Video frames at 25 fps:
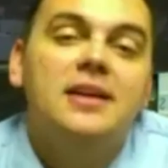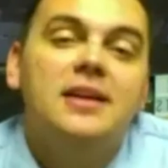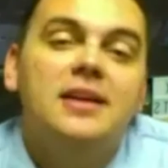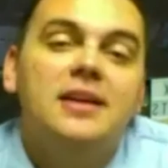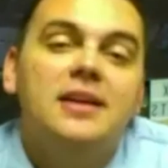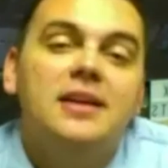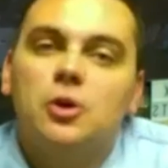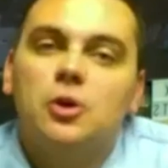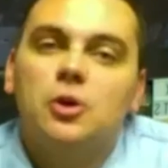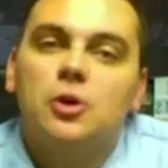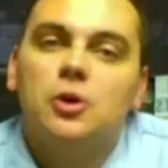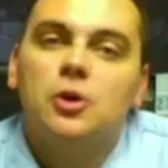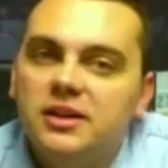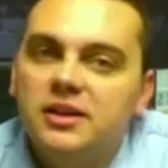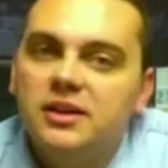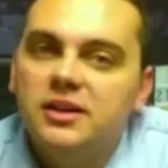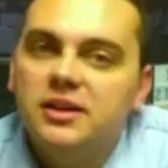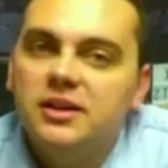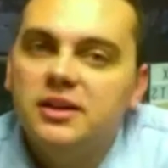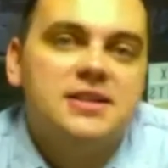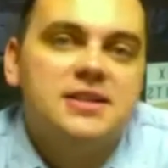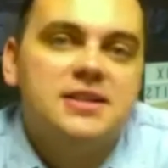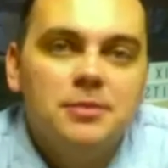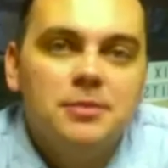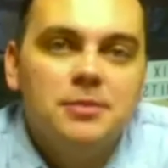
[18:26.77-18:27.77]
And so
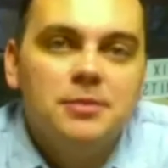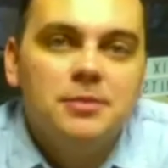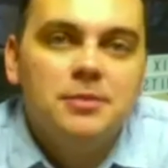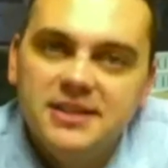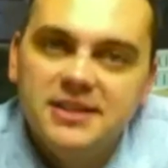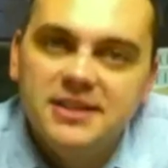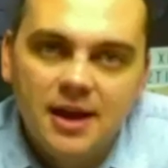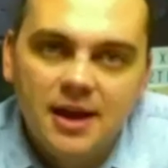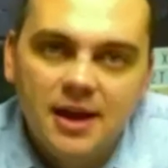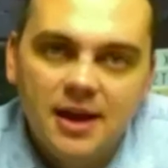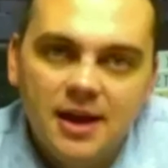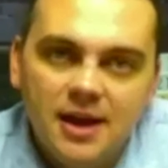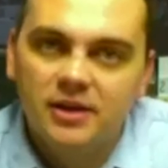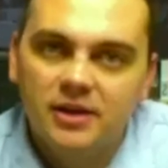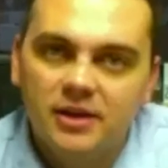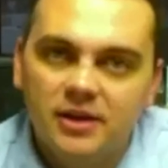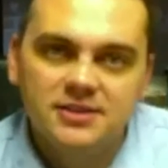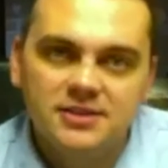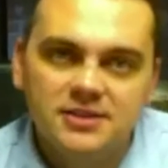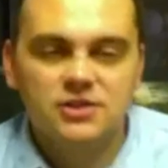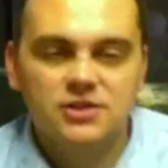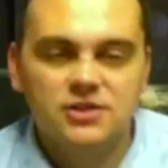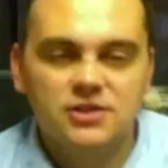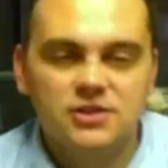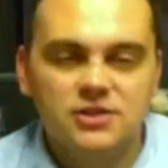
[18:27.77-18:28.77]
please send me a DM on
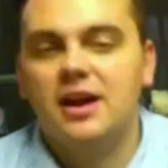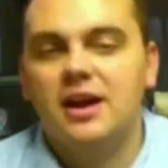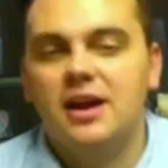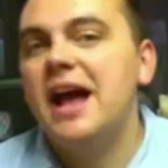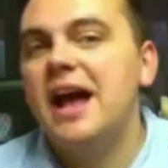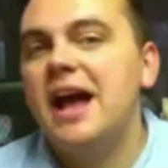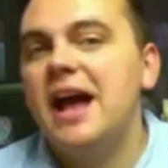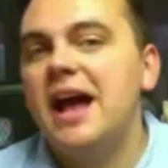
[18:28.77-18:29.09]
Instagram